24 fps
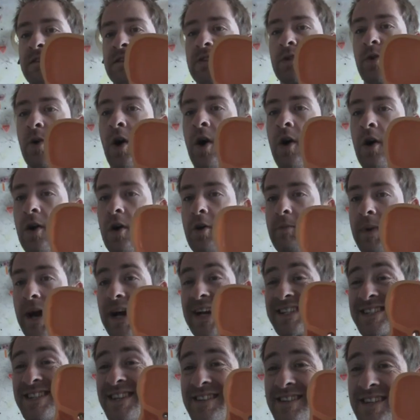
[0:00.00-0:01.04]
still hollow
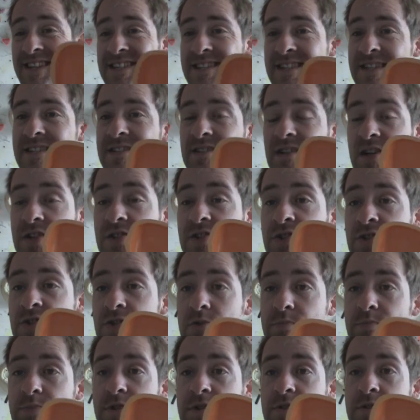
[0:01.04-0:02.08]
back. So these things are
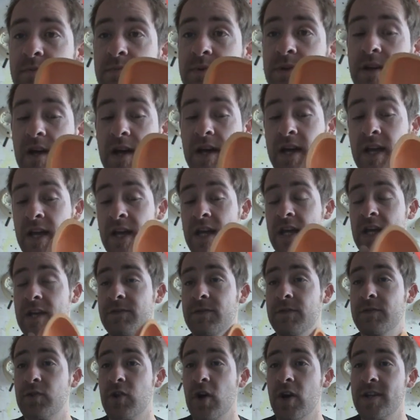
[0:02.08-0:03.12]
super, super light. If
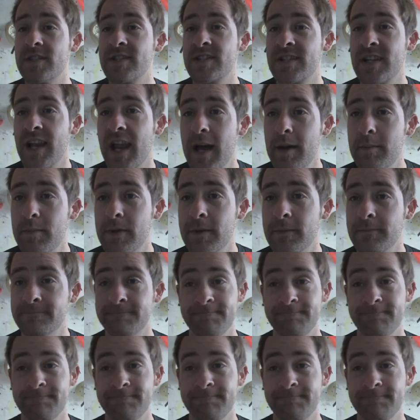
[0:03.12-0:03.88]
you've got a slab,